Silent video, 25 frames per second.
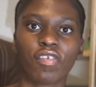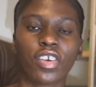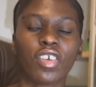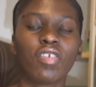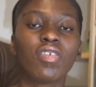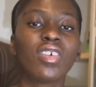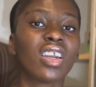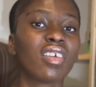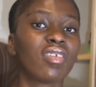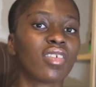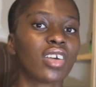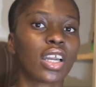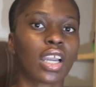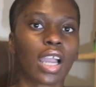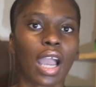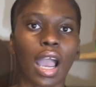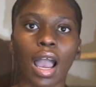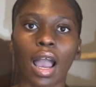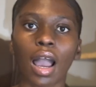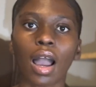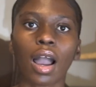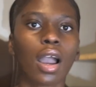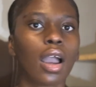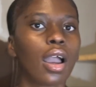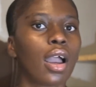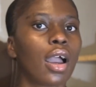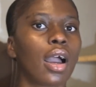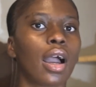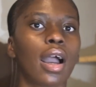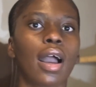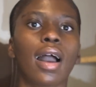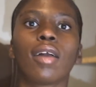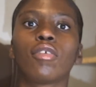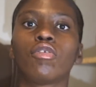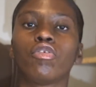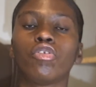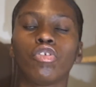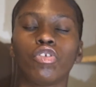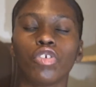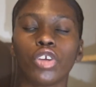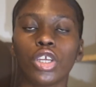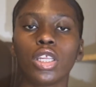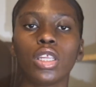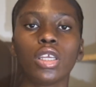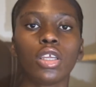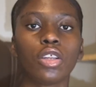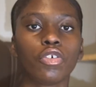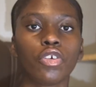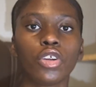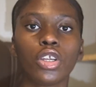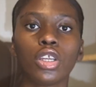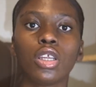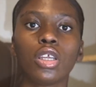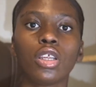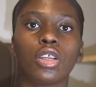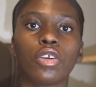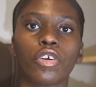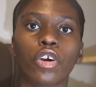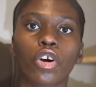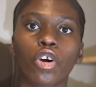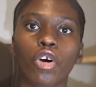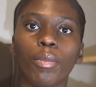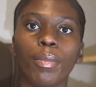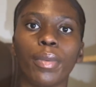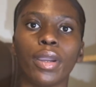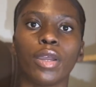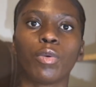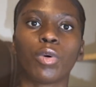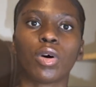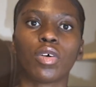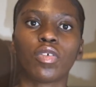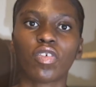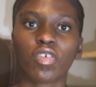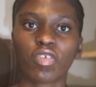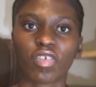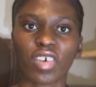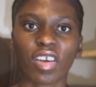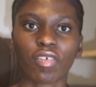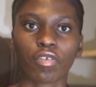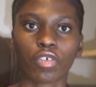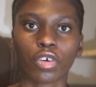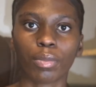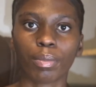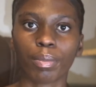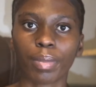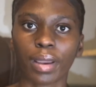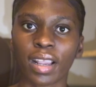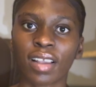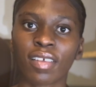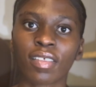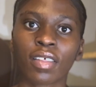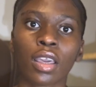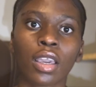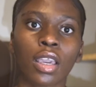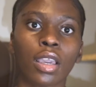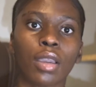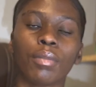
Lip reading: If you have a car, I'd really recommend 145 on Perth,